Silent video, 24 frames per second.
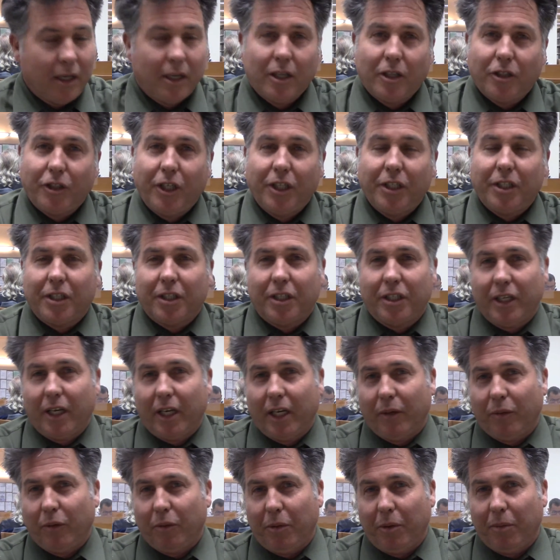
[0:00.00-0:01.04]
Jesus said
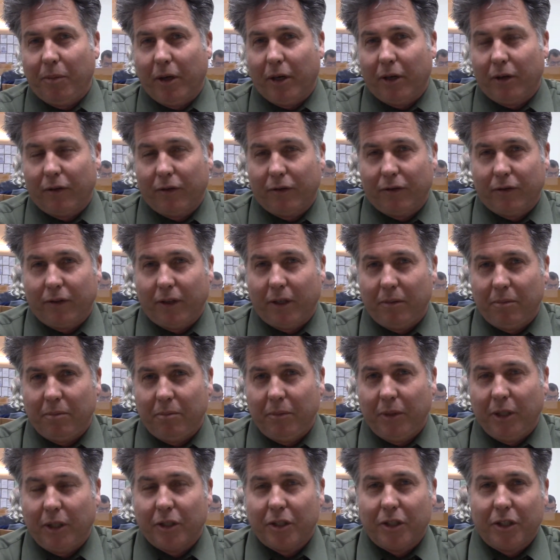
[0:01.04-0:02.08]
it would be better for a
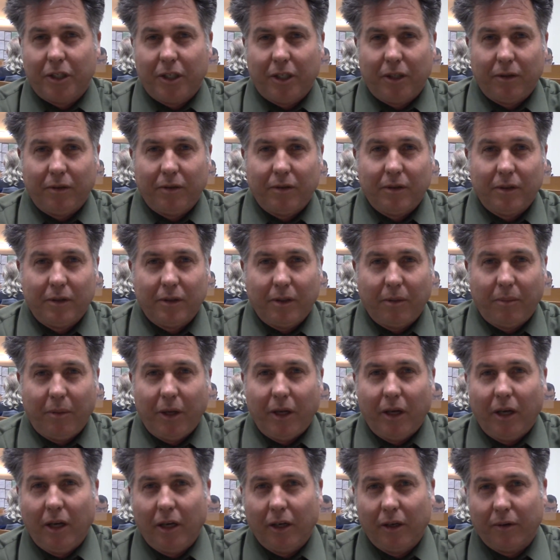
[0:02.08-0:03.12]
millstone to be
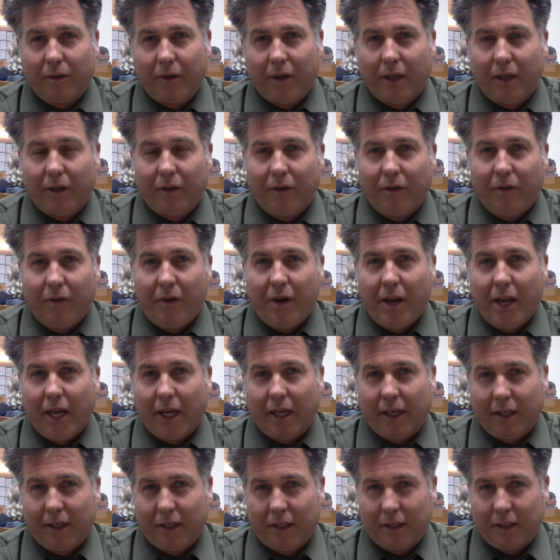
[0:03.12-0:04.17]
hung around your
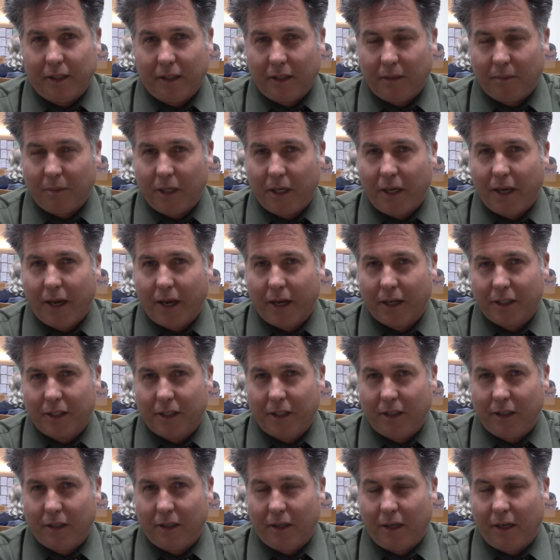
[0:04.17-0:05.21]
neck and to be cast
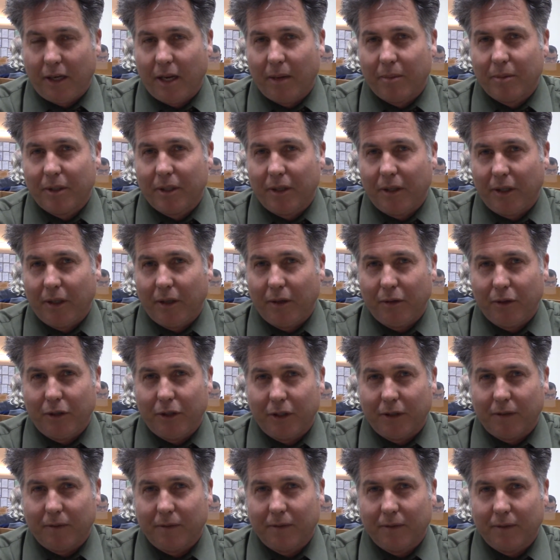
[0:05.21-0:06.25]
into the depths of the
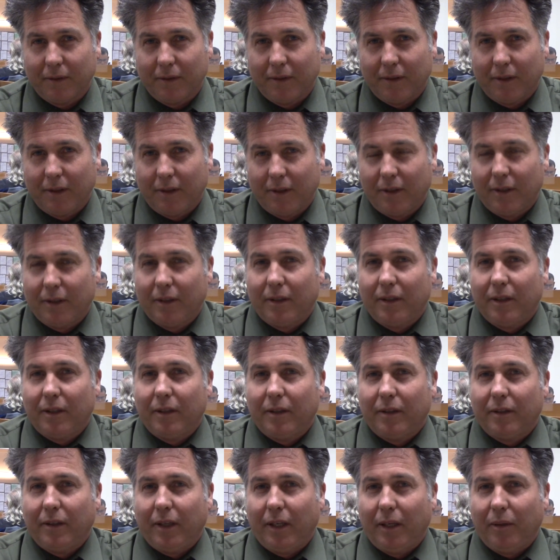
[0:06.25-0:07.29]
ocean
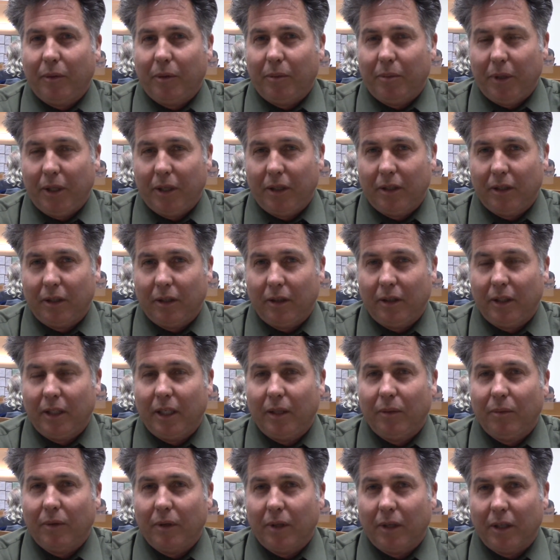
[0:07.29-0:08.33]
than it would be to lead
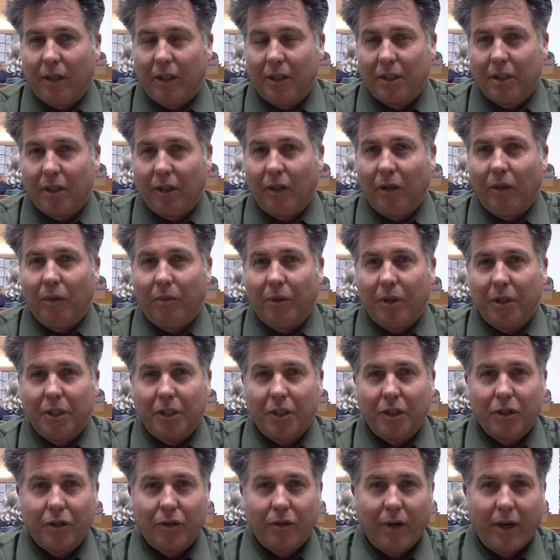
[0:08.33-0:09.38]
one of these little ones
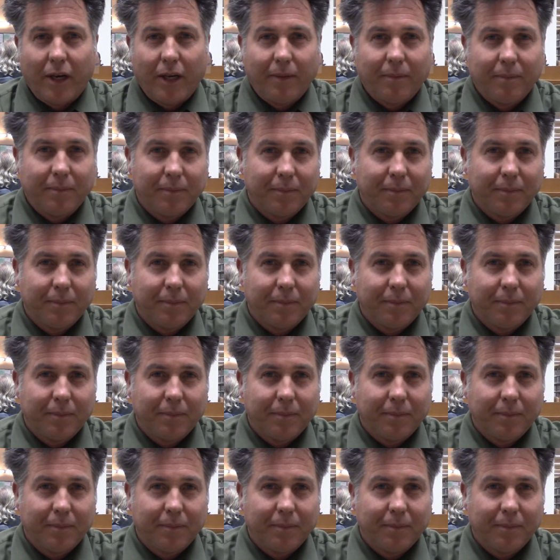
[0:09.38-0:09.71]
astray.